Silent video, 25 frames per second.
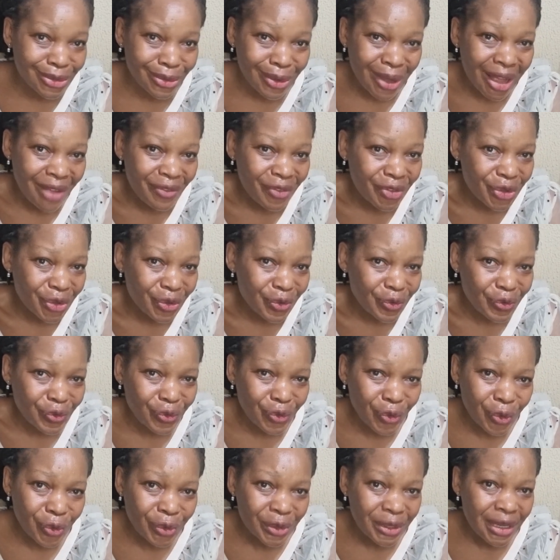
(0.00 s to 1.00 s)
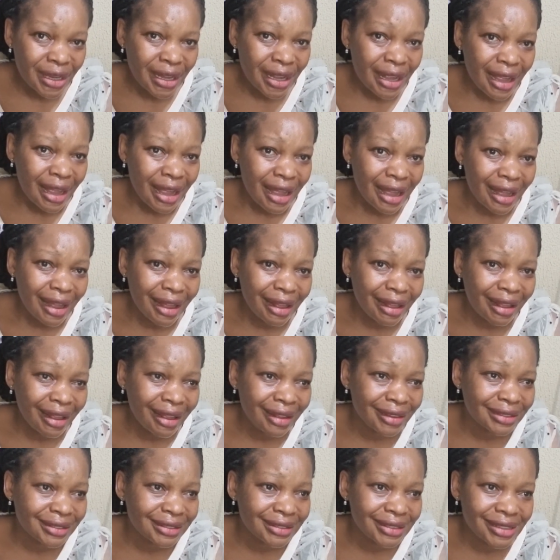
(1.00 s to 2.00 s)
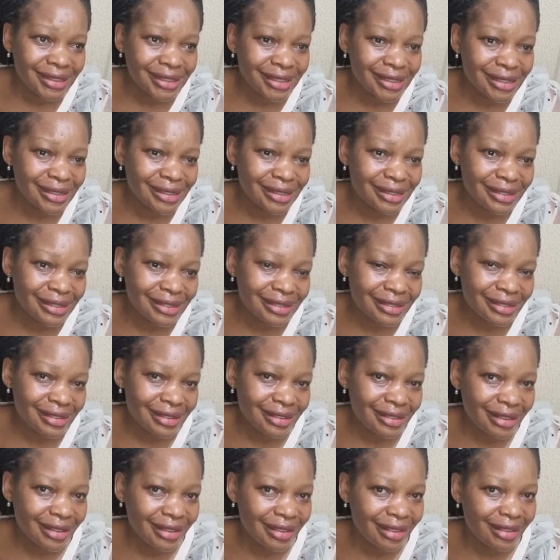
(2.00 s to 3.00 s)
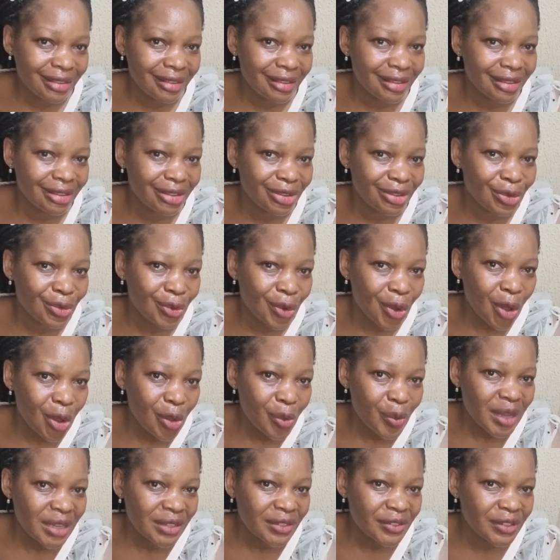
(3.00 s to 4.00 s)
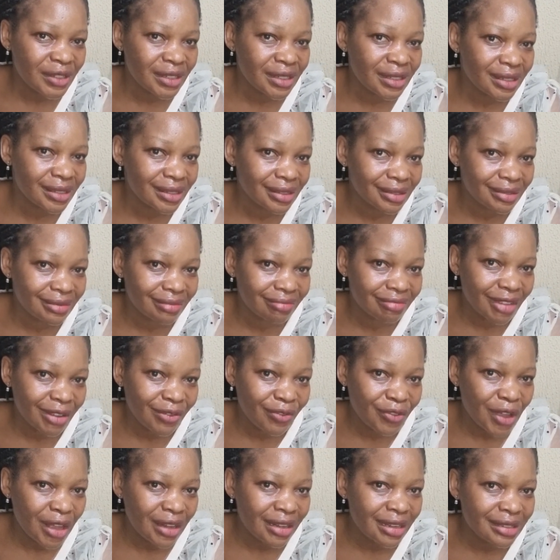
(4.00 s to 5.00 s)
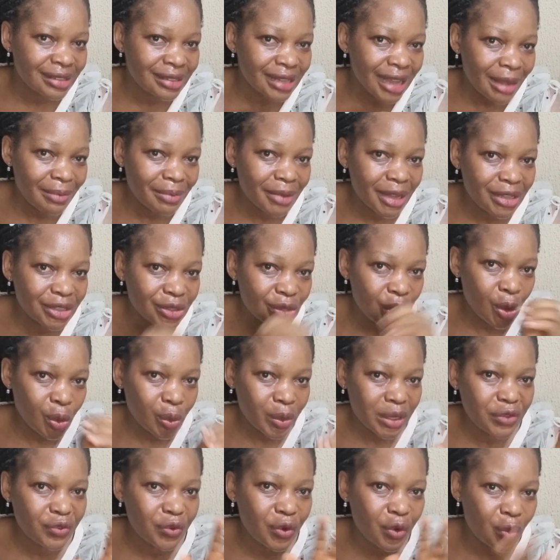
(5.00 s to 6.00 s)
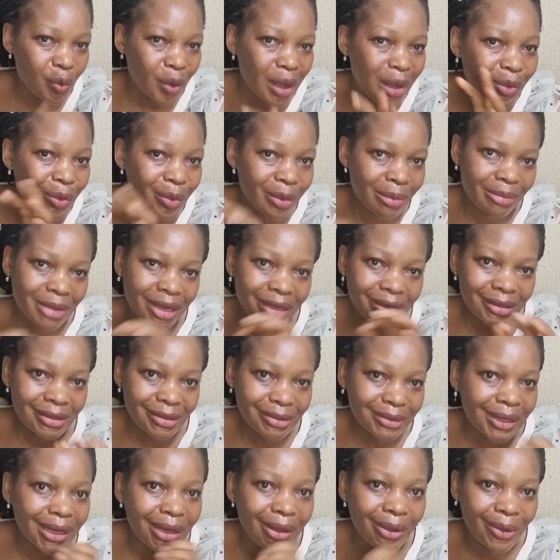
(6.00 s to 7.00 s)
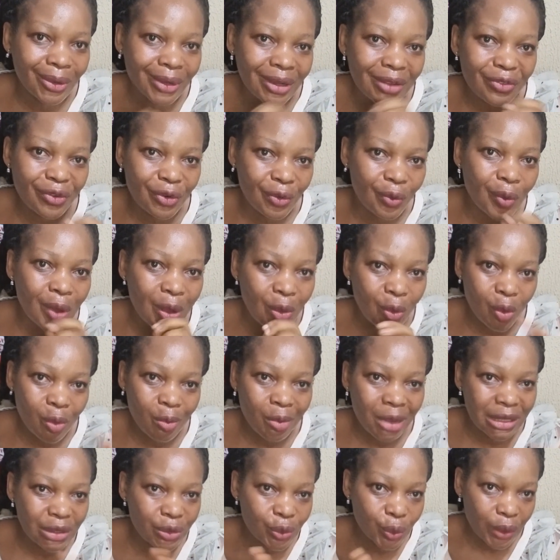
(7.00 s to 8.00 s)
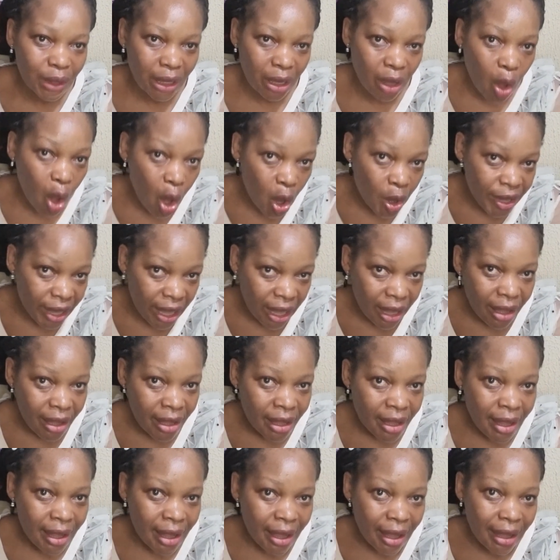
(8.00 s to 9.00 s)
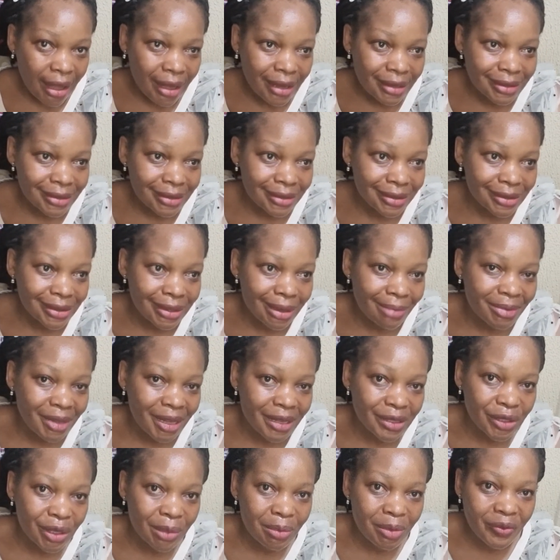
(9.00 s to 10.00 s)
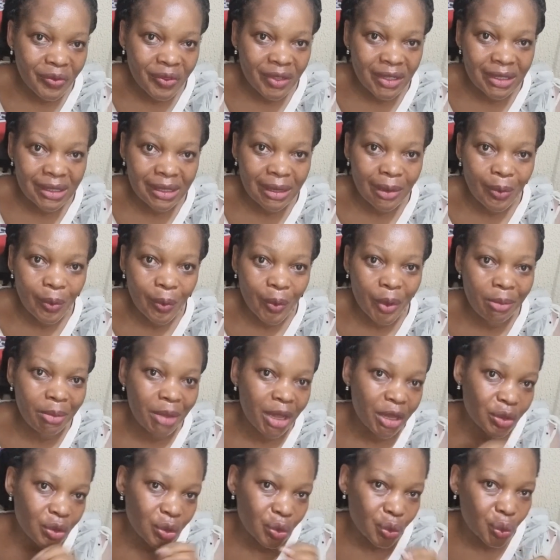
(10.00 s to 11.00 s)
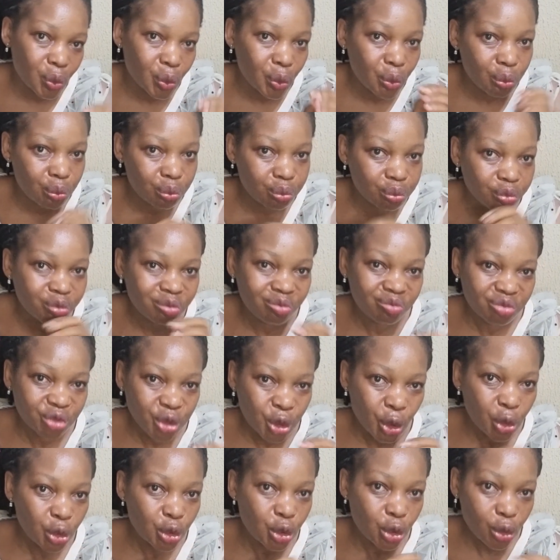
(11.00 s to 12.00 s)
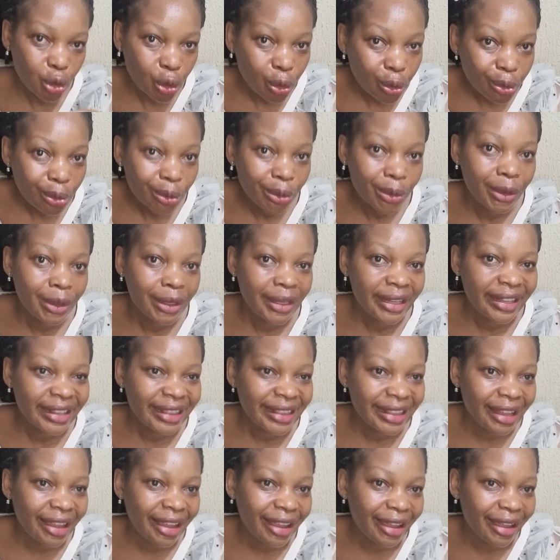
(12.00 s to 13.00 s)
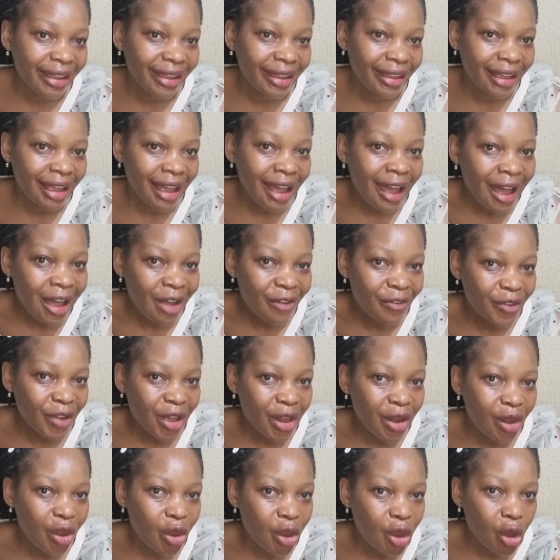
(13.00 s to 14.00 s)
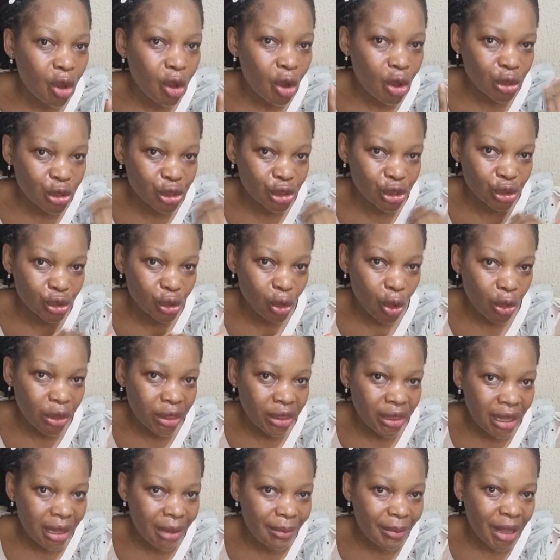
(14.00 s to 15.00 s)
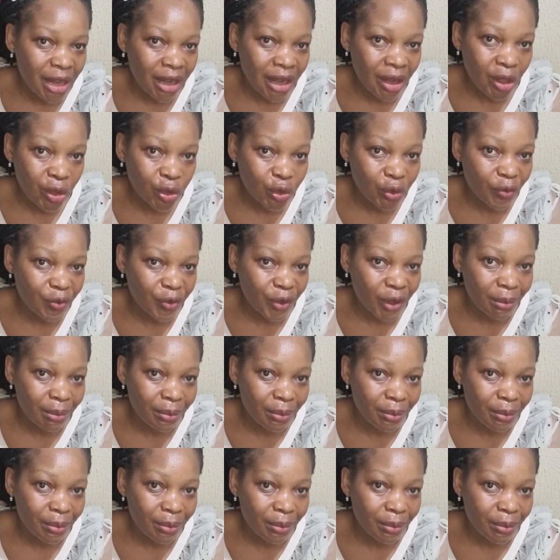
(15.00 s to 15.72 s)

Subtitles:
you have on your phone, and you always, if you're the type that is always from one woman to the other, from one woman to the other, and sometimes some of these women you choco choco, they have a lot on them, a lot of